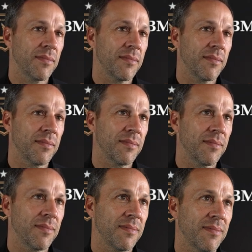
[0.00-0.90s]
chance that
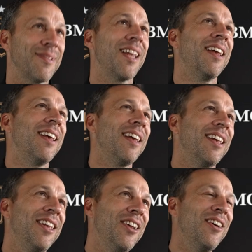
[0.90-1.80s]
he may come
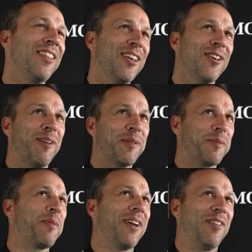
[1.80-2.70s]
back? You, you, know, I think he'll always
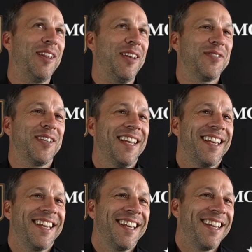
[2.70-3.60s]
be part of LAFC.
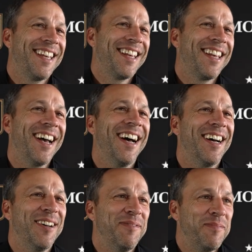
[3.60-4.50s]

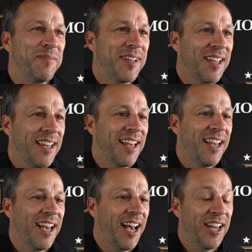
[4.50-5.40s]
Yeah. Um,
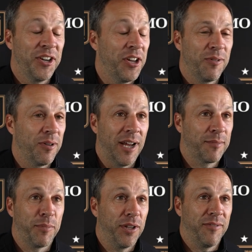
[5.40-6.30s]
I don't know. We're,
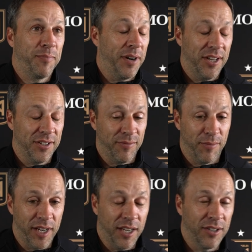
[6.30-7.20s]
both the parties are
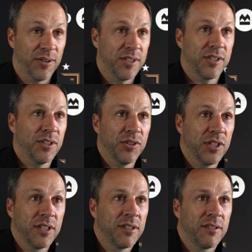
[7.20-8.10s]
working towards a
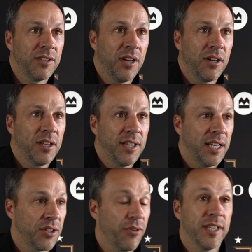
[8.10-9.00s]
solution, so
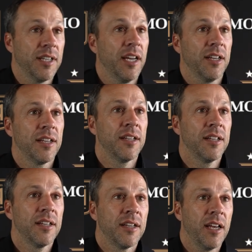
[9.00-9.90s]
that's a great sign,
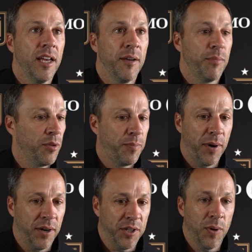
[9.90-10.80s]
and both
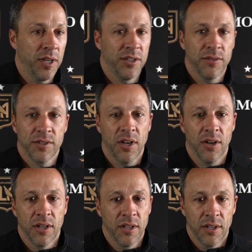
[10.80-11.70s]
parties want to.
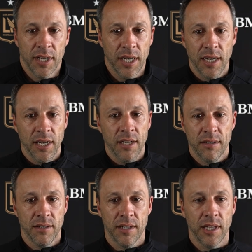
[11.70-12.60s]
So uh,
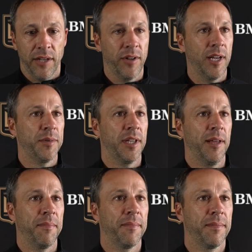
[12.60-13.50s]
we'll leave it up to
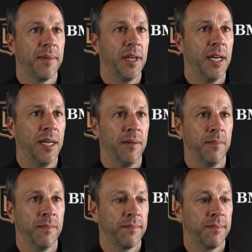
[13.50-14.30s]
them. Um,